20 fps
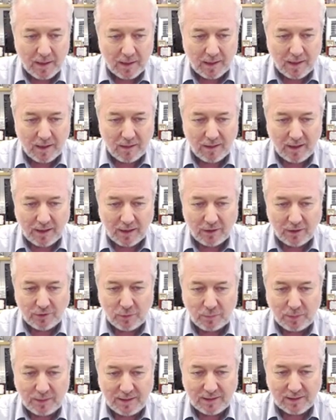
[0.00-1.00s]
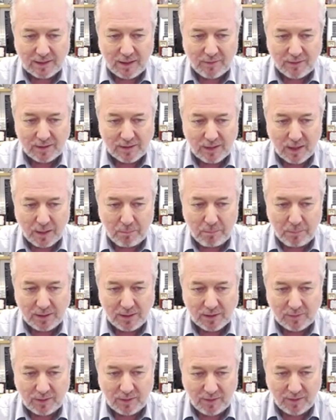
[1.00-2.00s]
Kiernan, could you please give us a
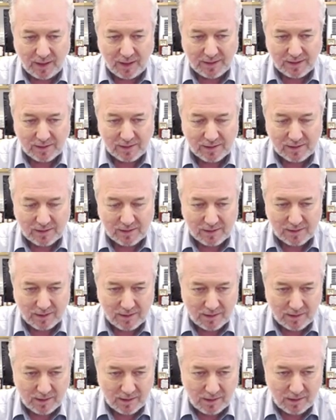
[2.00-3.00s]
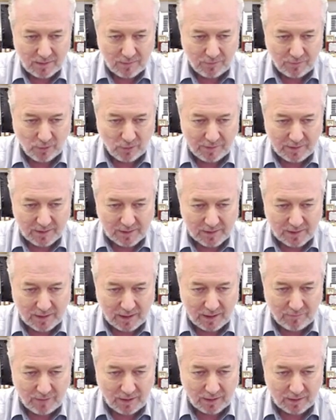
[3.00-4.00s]
piece of advice for this
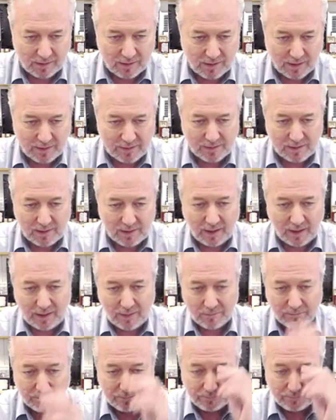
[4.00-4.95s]
St. Valentine's Day?